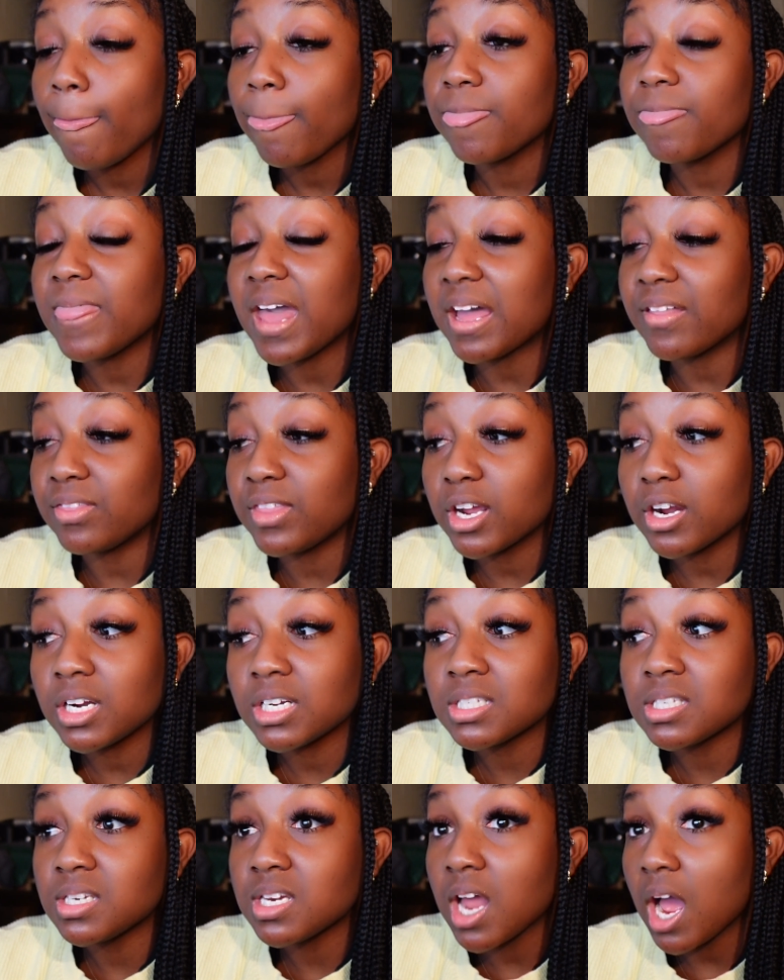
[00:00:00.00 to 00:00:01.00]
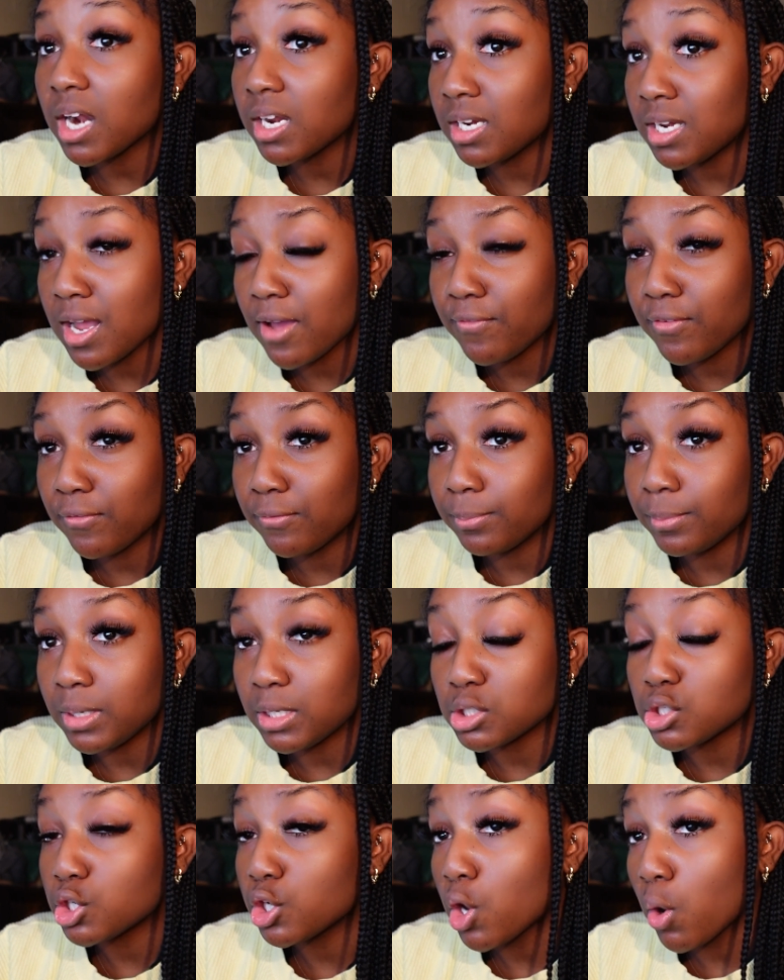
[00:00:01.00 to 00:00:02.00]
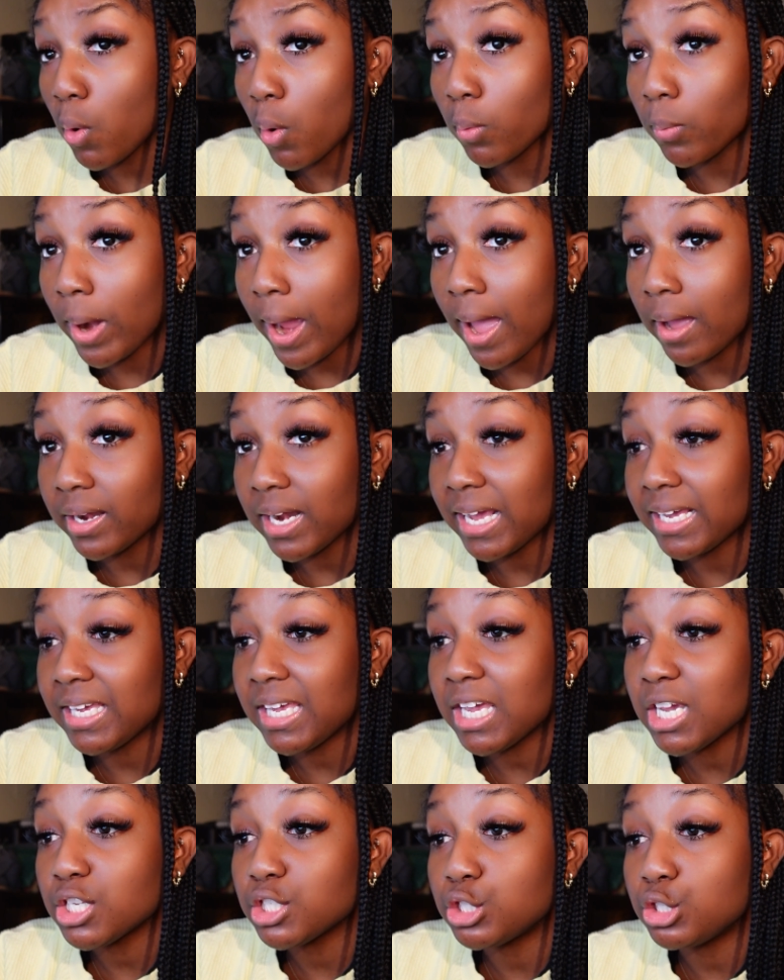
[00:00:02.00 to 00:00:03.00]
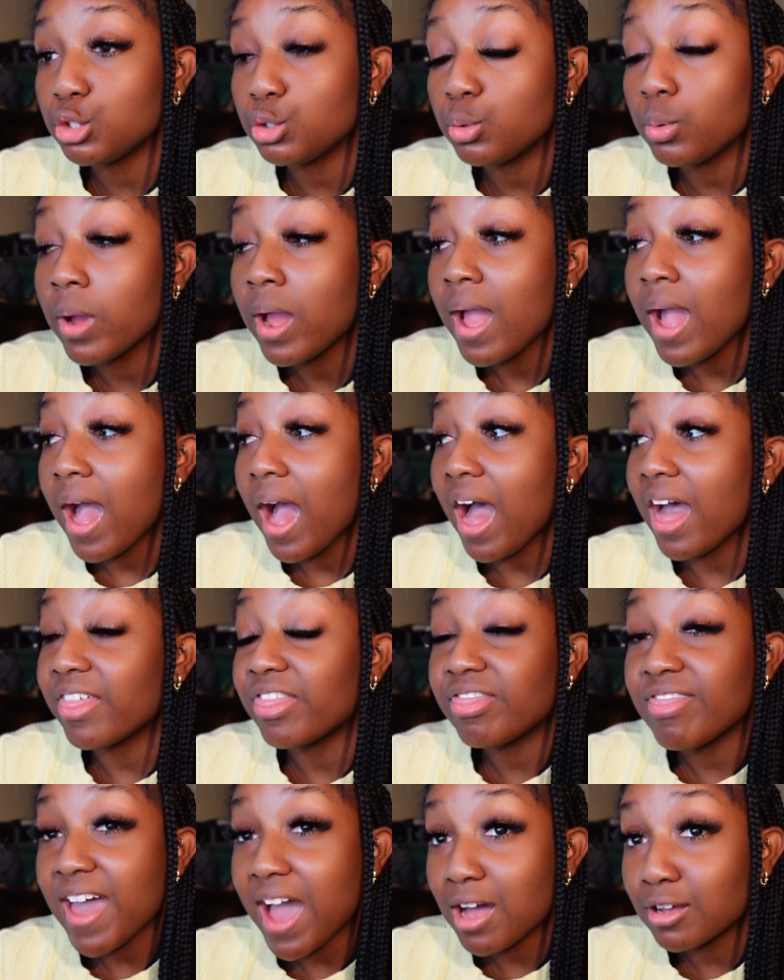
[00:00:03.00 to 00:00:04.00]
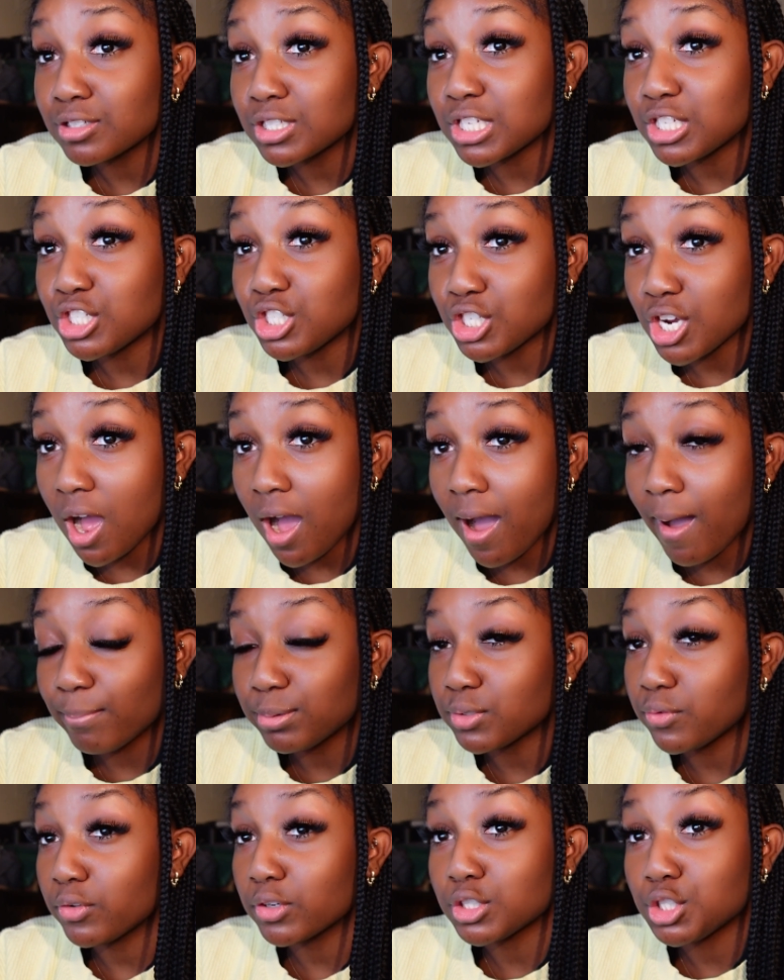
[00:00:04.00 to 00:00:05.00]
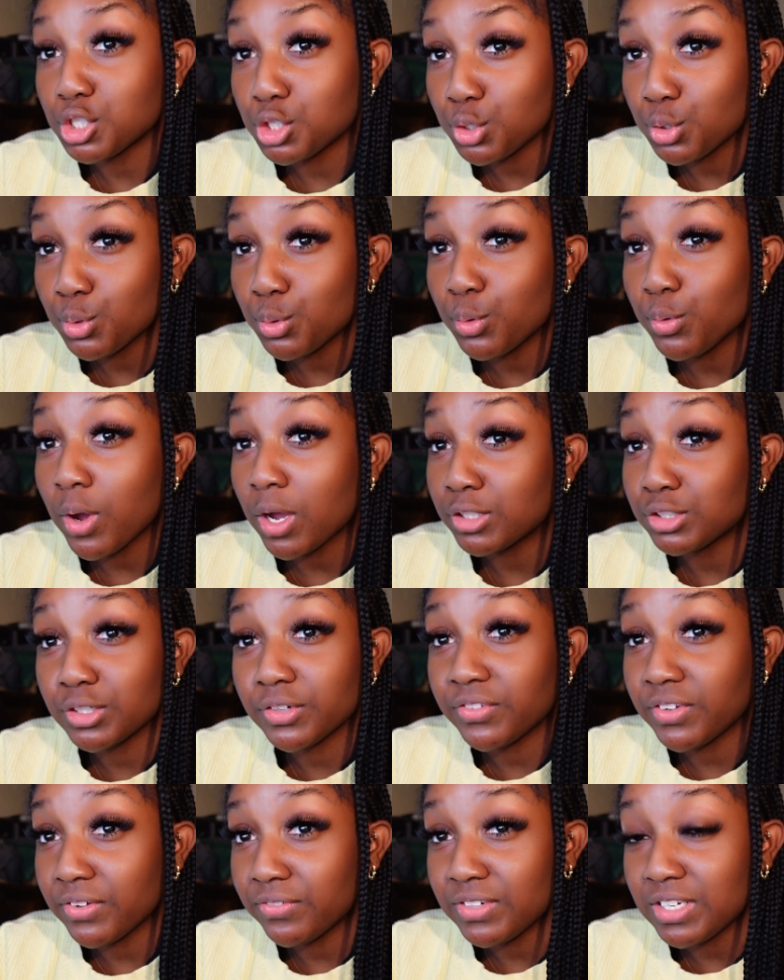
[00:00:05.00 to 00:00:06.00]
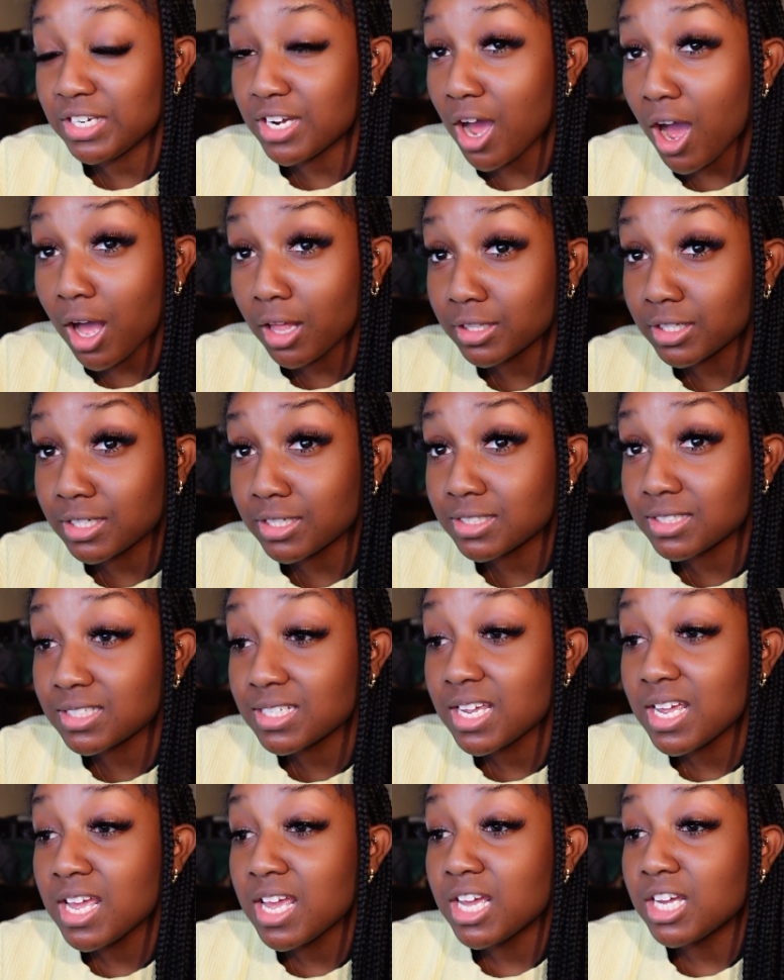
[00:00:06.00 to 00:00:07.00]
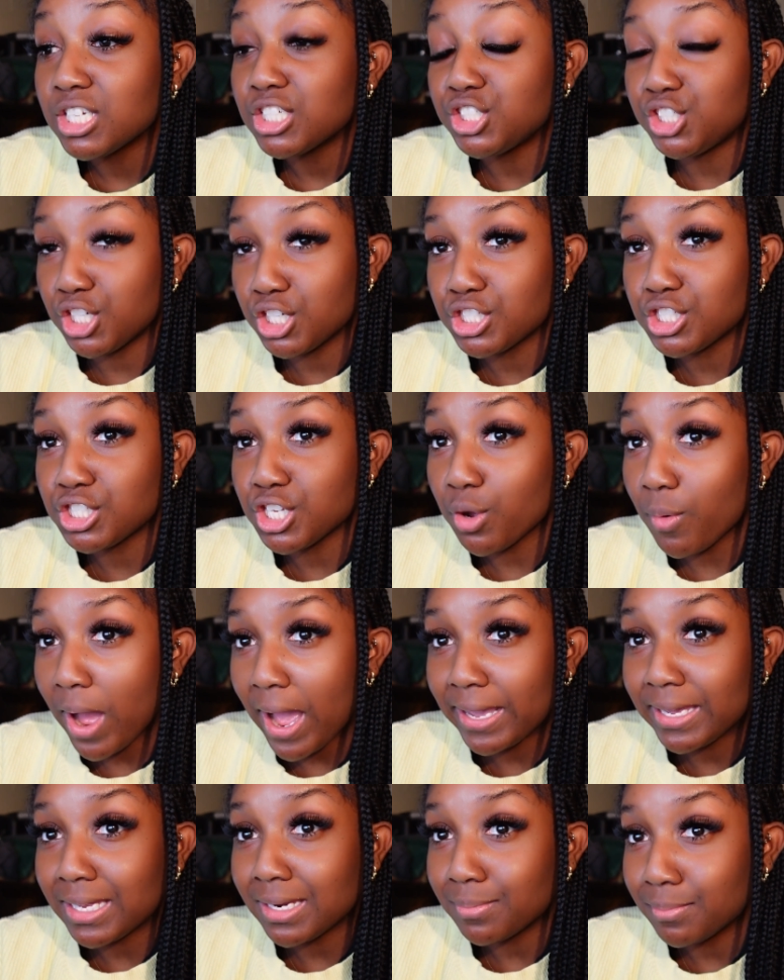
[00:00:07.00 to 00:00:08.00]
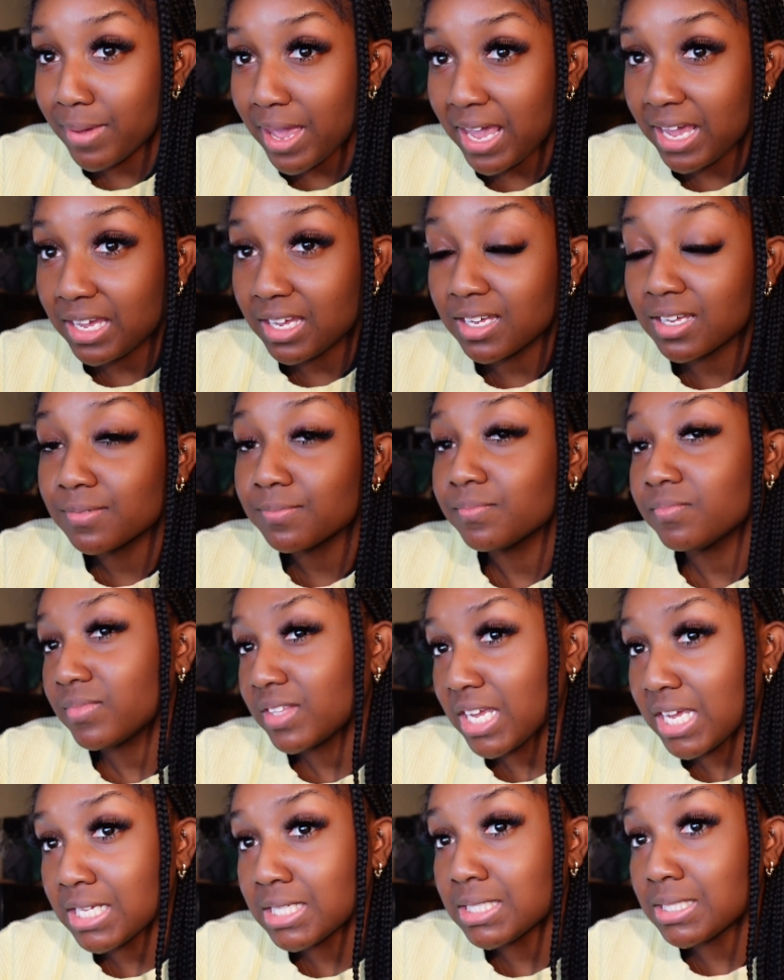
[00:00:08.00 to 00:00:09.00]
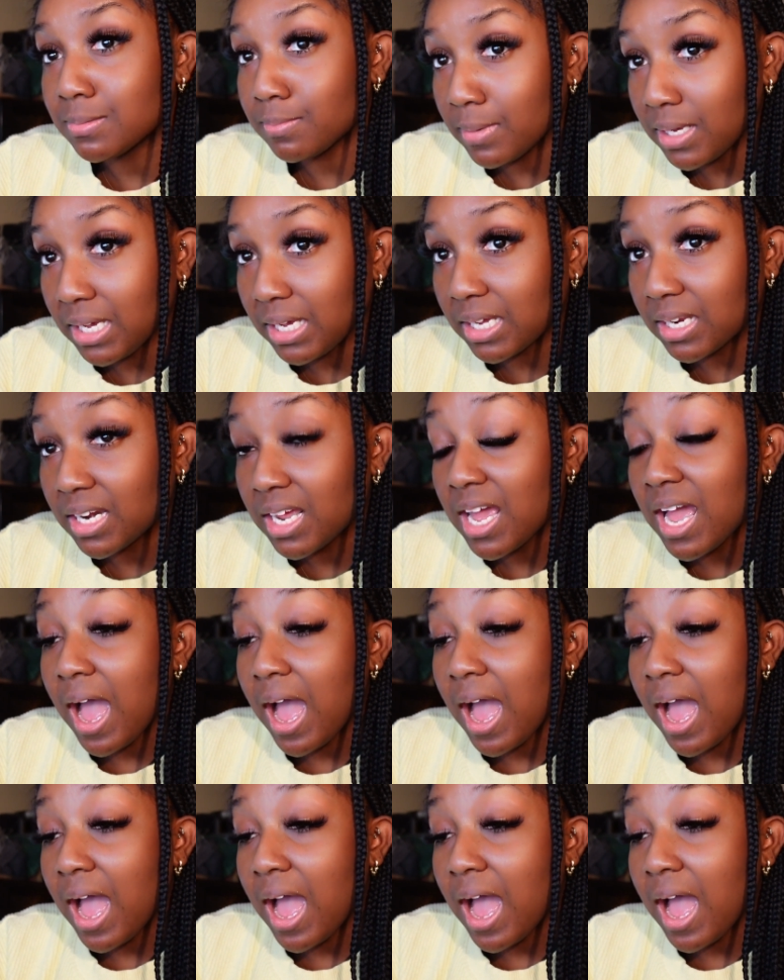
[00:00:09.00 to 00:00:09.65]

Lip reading: that there is not enough of me to go around. I can't do 1,000 jobs for $250 just so I can make ends meet.